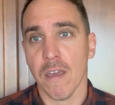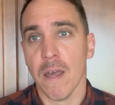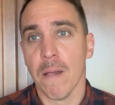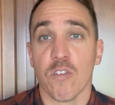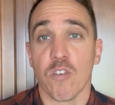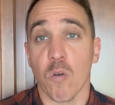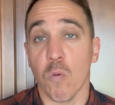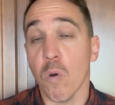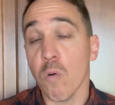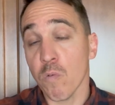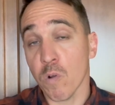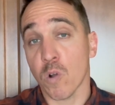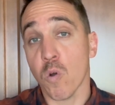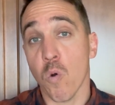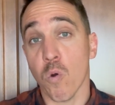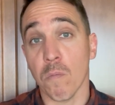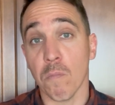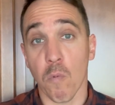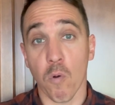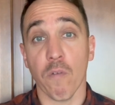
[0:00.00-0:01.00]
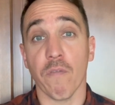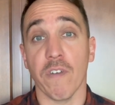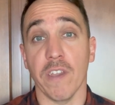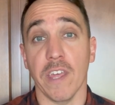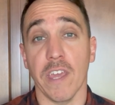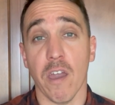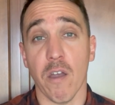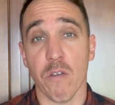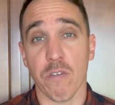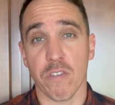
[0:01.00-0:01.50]
So we'll record more
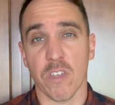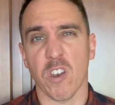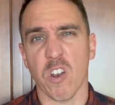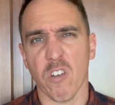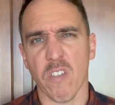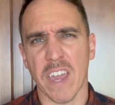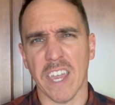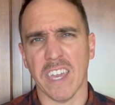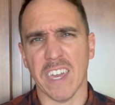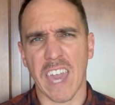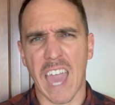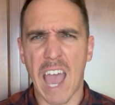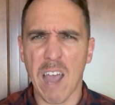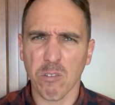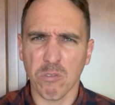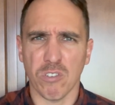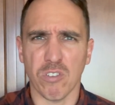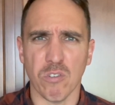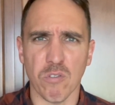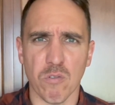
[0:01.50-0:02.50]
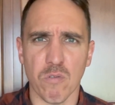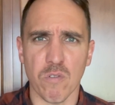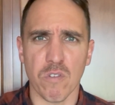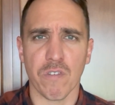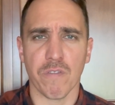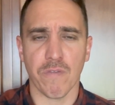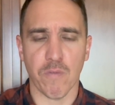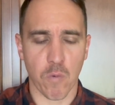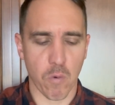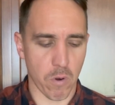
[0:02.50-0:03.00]
videos that are like how-tos
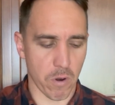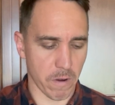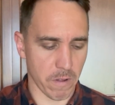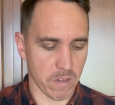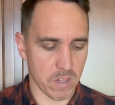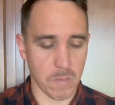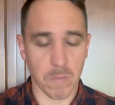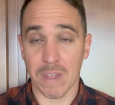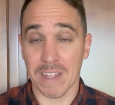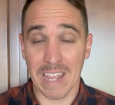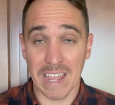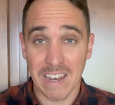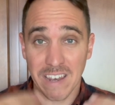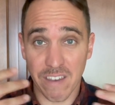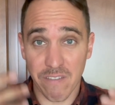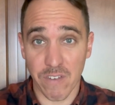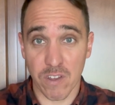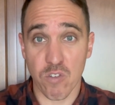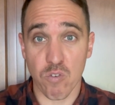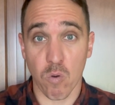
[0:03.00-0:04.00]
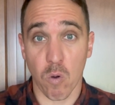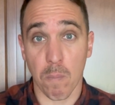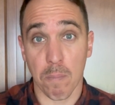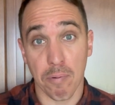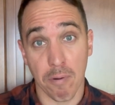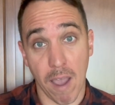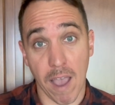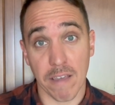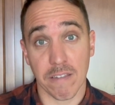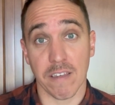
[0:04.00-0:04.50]
for some of the individual
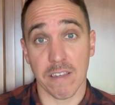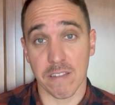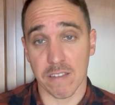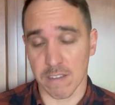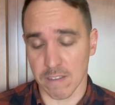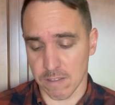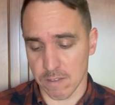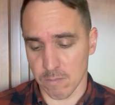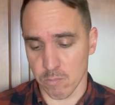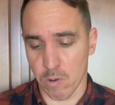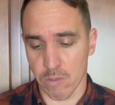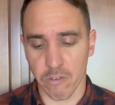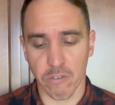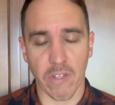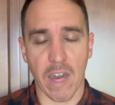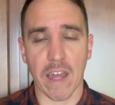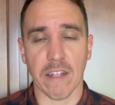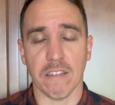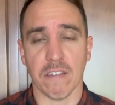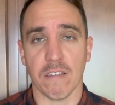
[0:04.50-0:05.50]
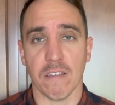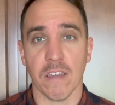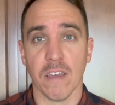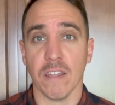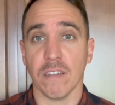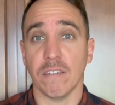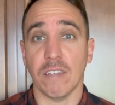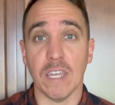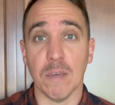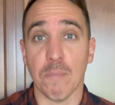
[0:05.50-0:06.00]
processes, whether that's
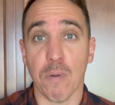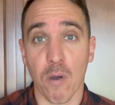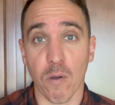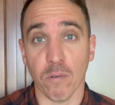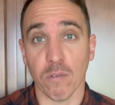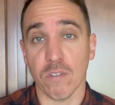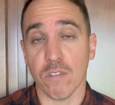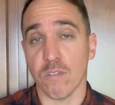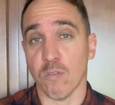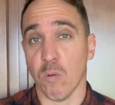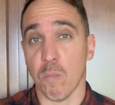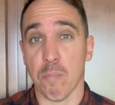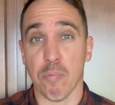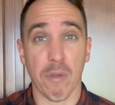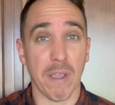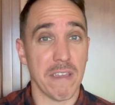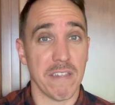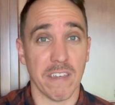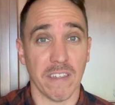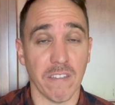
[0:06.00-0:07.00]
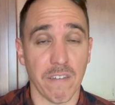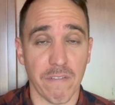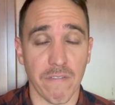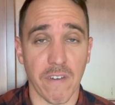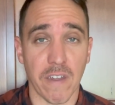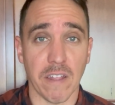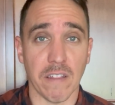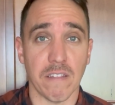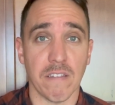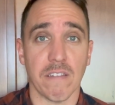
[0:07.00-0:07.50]
T-posts or bracing the
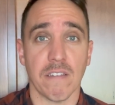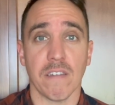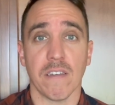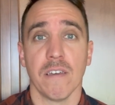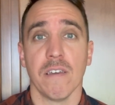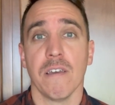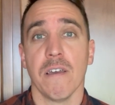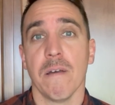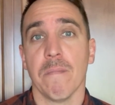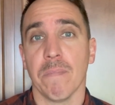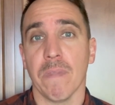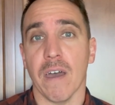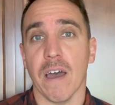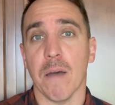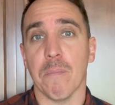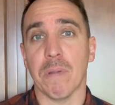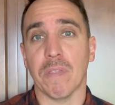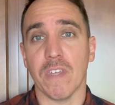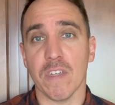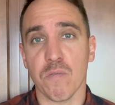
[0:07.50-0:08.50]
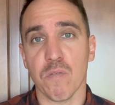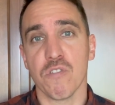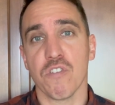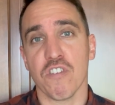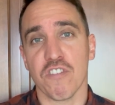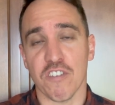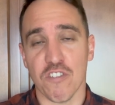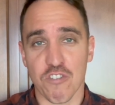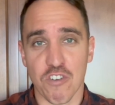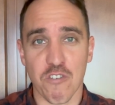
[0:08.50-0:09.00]
fence. But this was
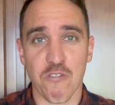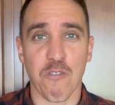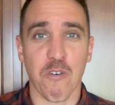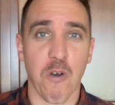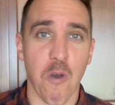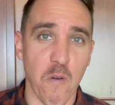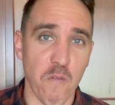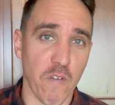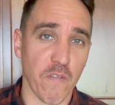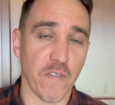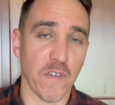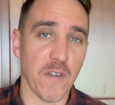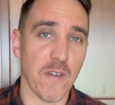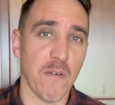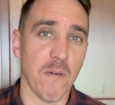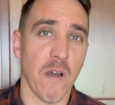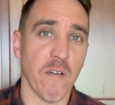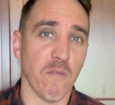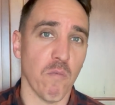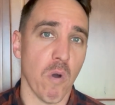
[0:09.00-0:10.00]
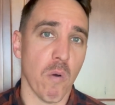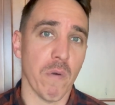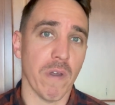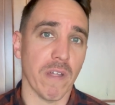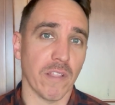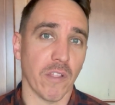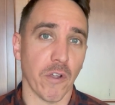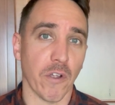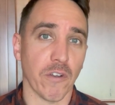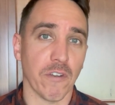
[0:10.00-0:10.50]
just a general overview of what we
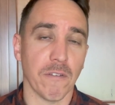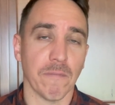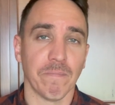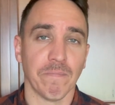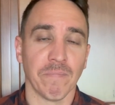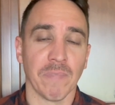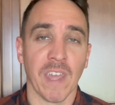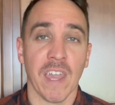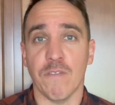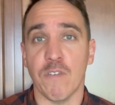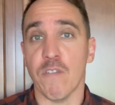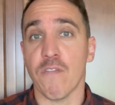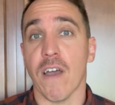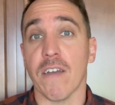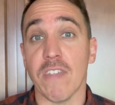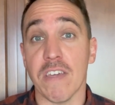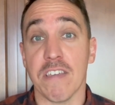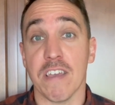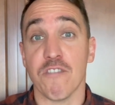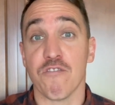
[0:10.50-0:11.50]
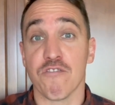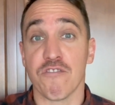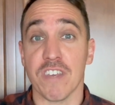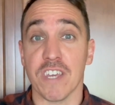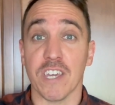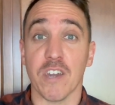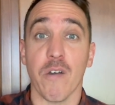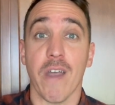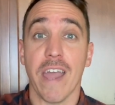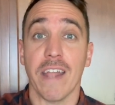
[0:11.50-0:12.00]
learned. If you find this interesting,
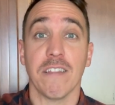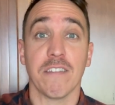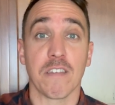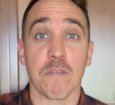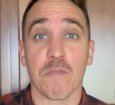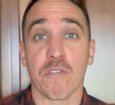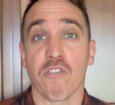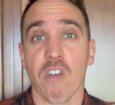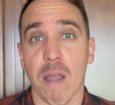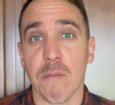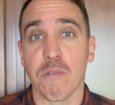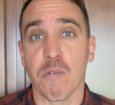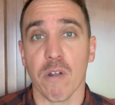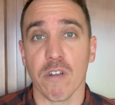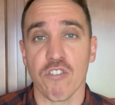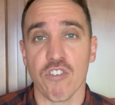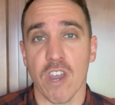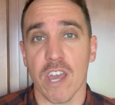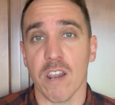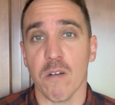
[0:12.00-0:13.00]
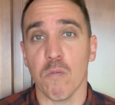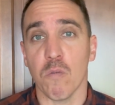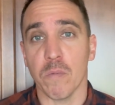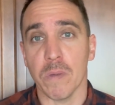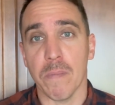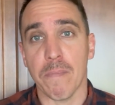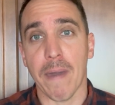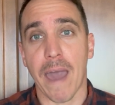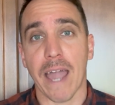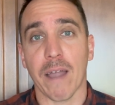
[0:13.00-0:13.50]
go ahead and subscribe to our channel. We'll
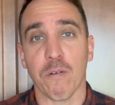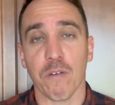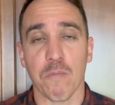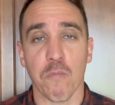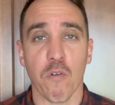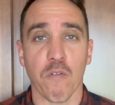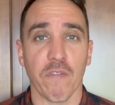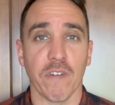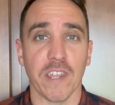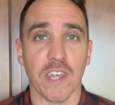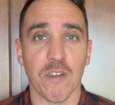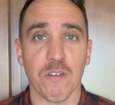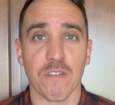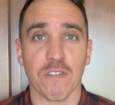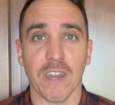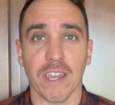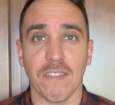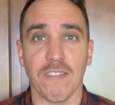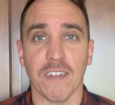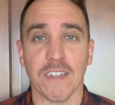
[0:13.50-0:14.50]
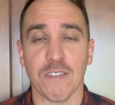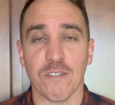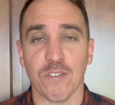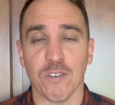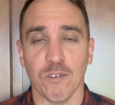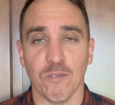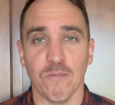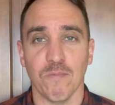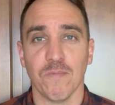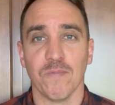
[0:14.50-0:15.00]
be back with more videos like this
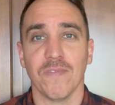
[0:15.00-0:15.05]
soon.